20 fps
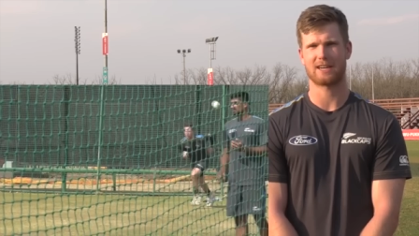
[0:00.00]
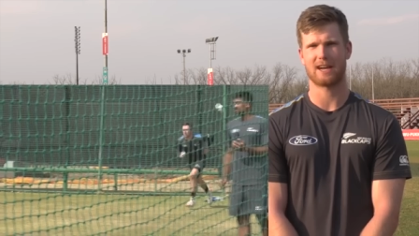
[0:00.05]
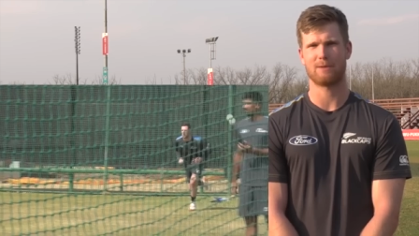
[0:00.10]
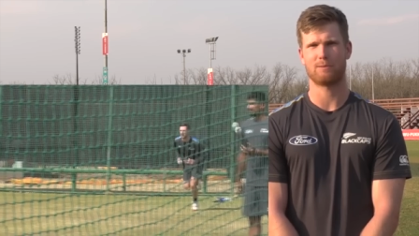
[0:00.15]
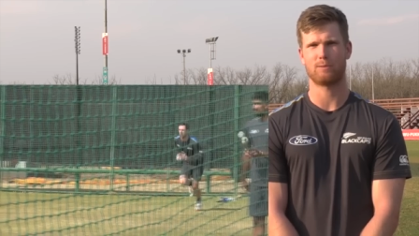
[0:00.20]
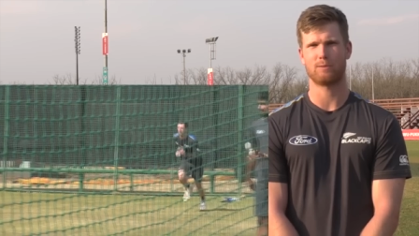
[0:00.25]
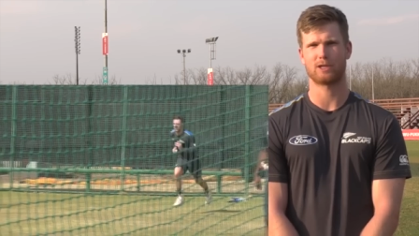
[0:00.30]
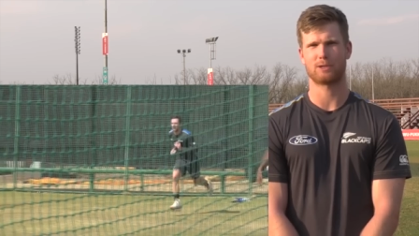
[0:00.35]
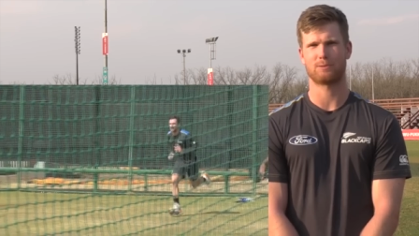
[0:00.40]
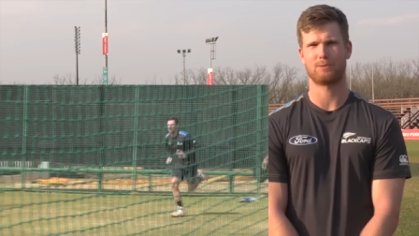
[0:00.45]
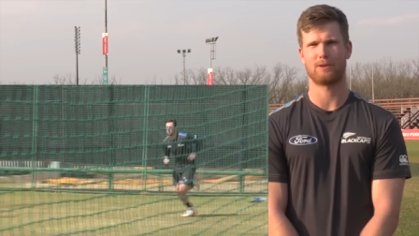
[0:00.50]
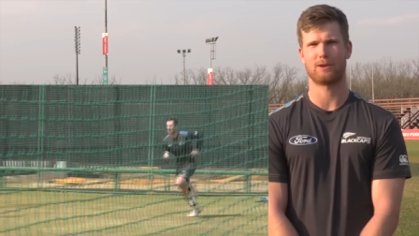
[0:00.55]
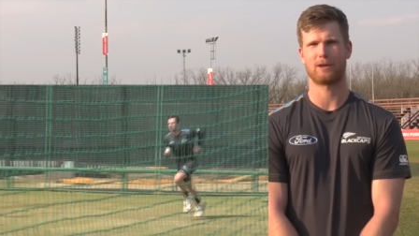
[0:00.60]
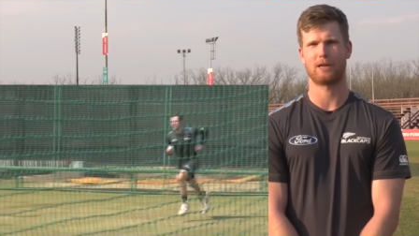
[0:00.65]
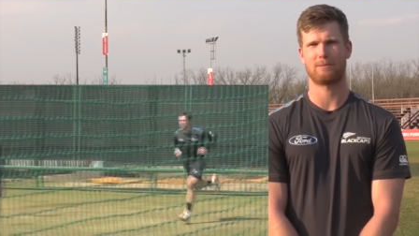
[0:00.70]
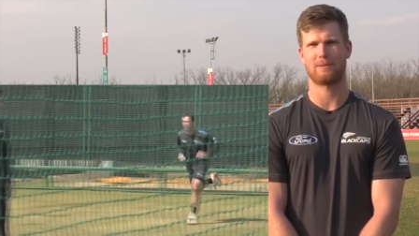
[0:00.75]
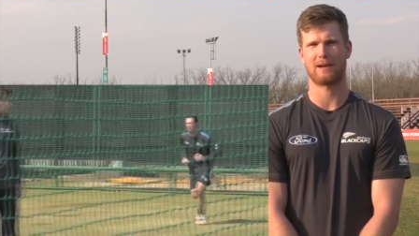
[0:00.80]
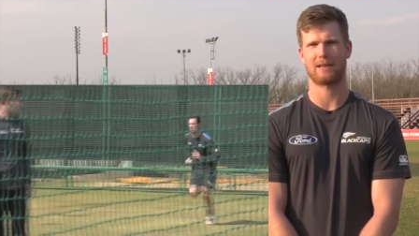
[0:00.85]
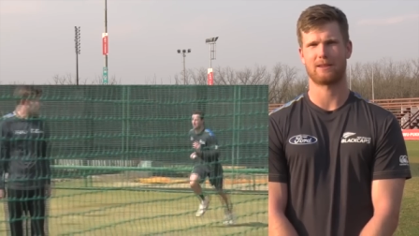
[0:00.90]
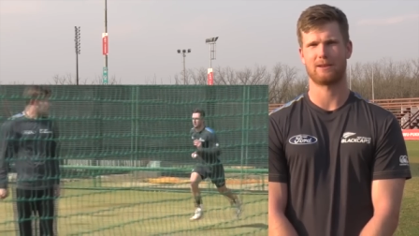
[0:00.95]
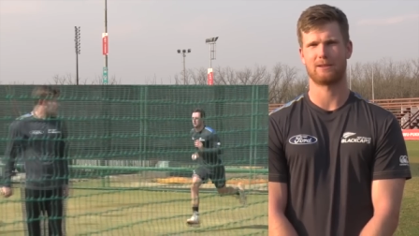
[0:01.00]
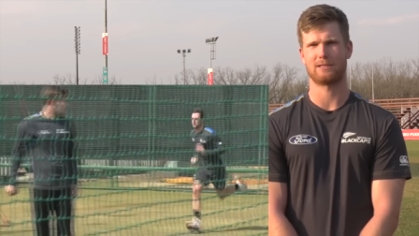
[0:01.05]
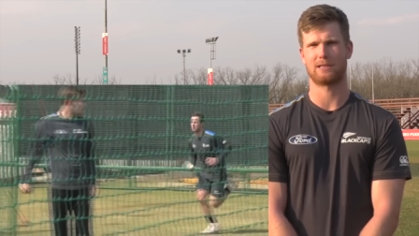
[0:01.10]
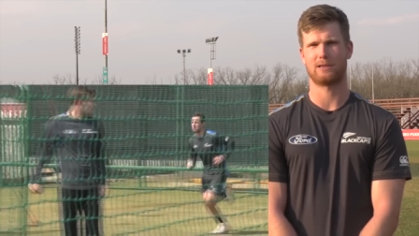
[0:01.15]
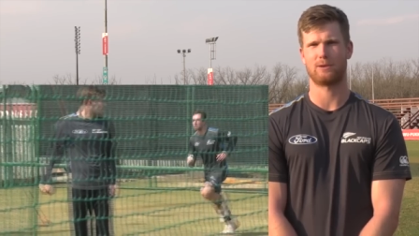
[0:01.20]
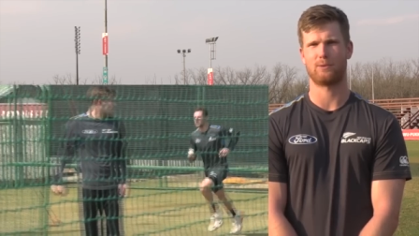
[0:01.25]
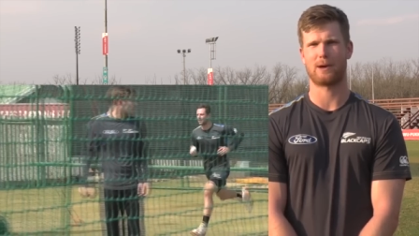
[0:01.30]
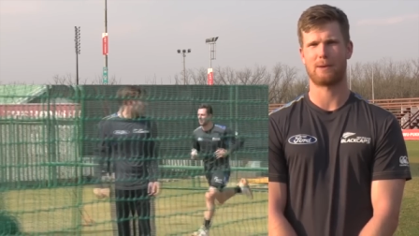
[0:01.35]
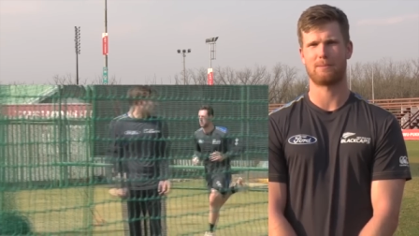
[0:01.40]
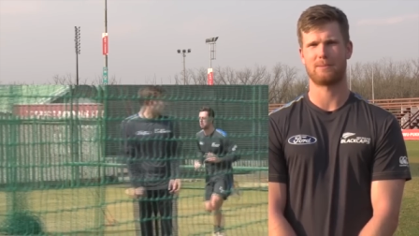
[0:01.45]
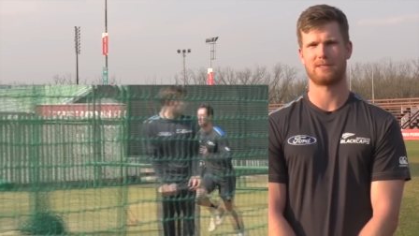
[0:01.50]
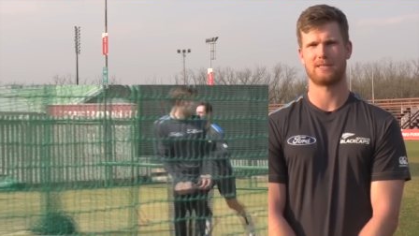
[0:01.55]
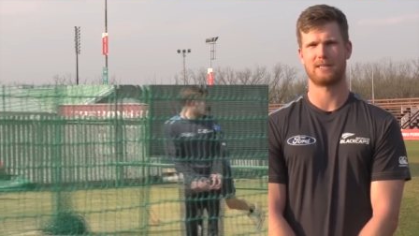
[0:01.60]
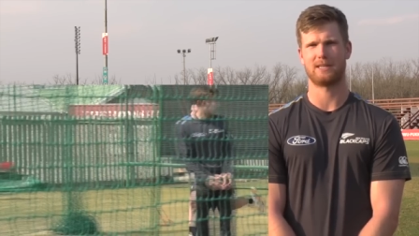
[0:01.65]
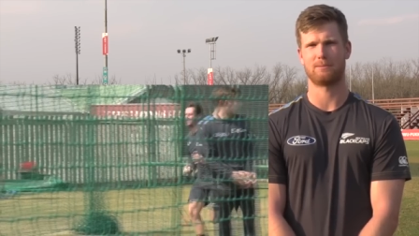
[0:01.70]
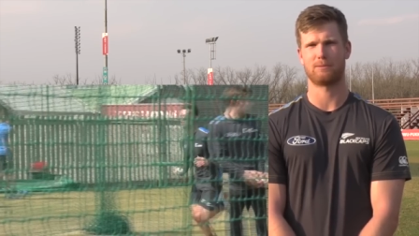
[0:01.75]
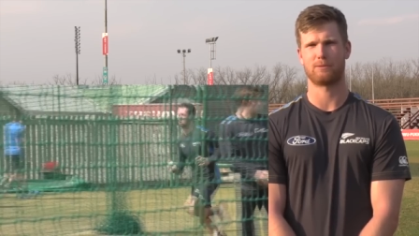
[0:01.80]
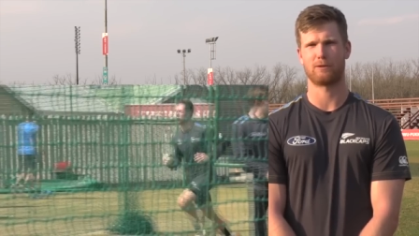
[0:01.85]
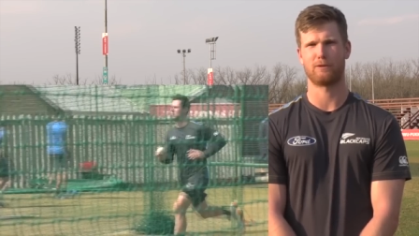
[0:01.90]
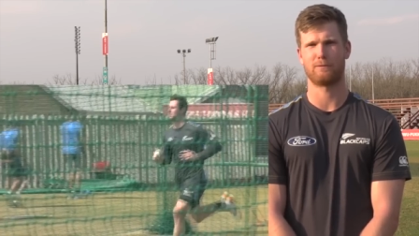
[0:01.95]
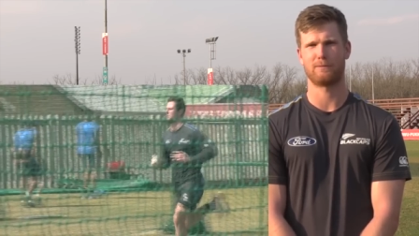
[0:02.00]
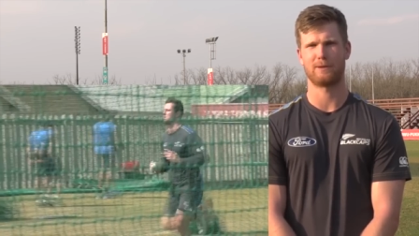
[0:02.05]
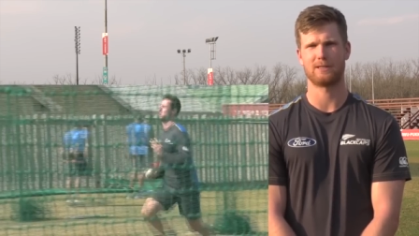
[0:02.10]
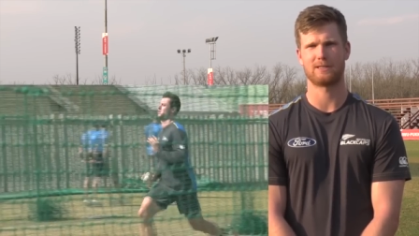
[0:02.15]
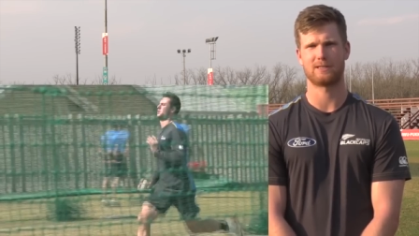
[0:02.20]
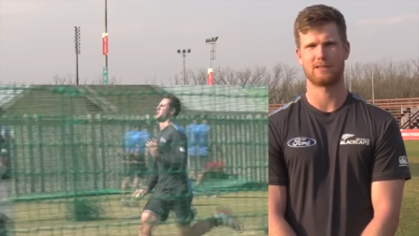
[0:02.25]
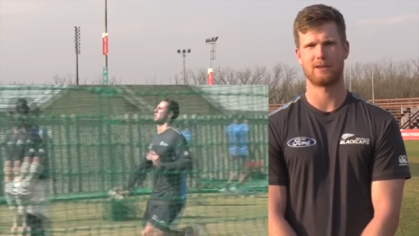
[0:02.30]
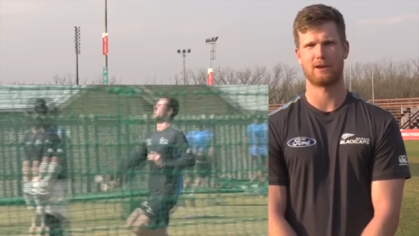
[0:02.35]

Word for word: game. We're just looking to make those little 1% improvements,